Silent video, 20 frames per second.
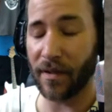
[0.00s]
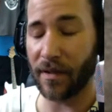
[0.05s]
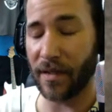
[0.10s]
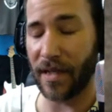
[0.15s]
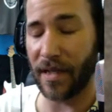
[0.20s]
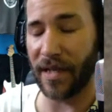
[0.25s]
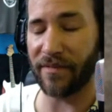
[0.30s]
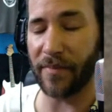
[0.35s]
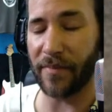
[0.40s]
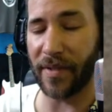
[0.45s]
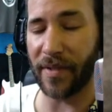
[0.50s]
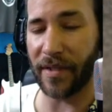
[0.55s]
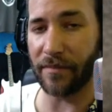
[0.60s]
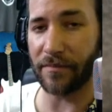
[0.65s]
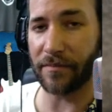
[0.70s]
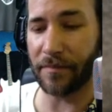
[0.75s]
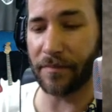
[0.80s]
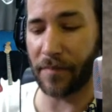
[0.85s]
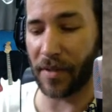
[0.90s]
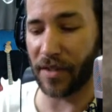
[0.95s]
Have been
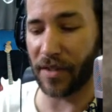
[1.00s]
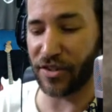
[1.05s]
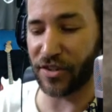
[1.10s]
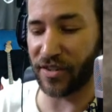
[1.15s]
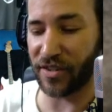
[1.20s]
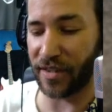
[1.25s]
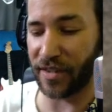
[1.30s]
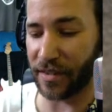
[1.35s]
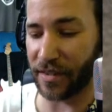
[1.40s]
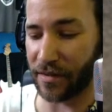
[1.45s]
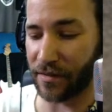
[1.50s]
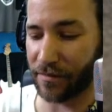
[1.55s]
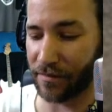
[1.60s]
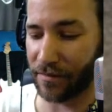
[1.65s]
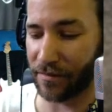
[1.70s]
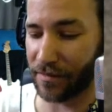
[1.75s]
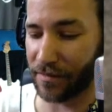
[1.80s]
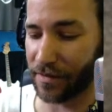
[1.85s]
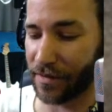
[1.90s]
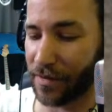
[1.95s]
she said, purchasing. say
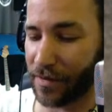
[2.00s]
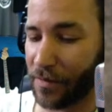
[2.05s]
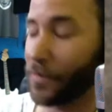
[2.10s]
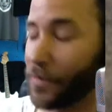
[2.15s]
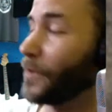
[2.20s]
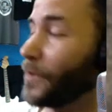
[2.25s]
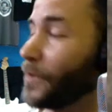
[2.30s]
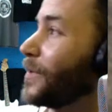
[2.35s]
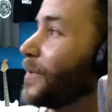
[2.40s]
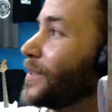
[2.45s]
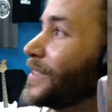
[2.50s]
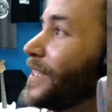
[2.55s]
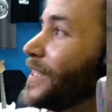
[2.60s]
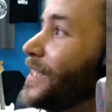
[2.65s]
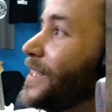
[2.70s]
my name. What's that?